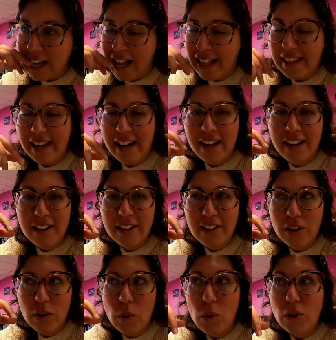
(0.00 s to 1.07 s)
And then at
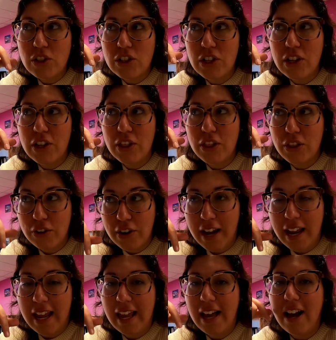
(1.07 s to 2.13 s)

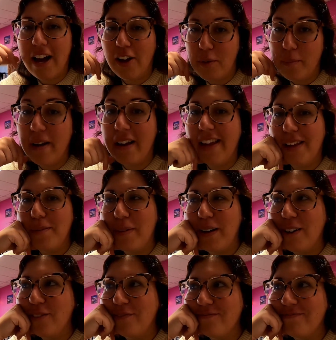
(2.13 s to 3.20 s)
2:45 I got my
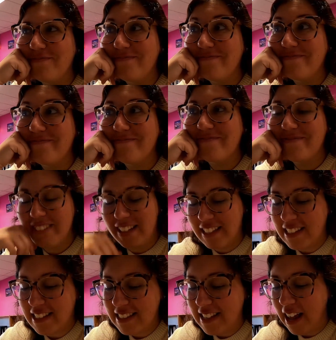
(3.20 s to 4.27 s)
email
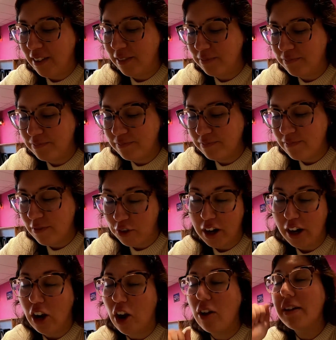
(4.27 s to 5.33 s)
because it's now
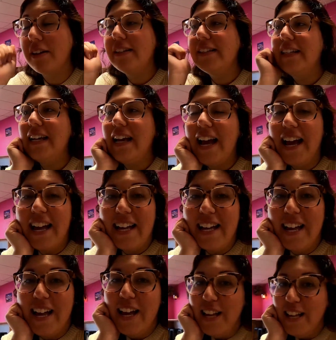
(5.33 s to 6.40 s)
3 o'clock.
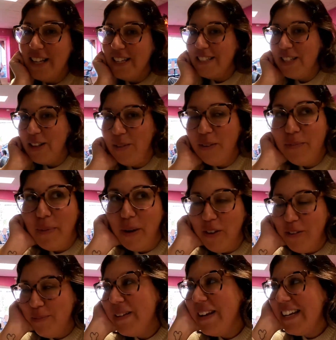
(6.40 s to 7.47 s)
So we've
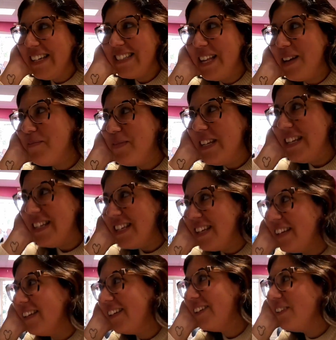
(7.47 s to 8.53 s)
both been accepted
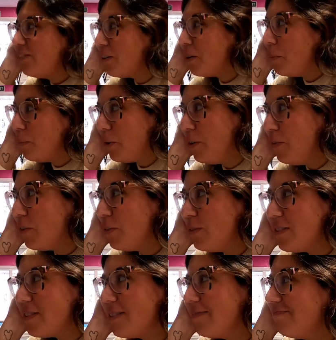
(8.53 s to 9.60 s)
for
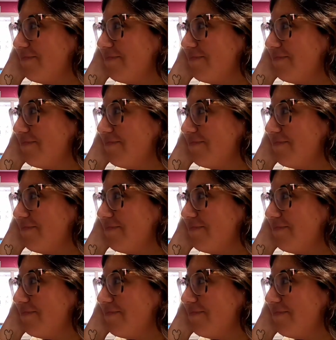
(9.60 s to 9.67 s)
approvals.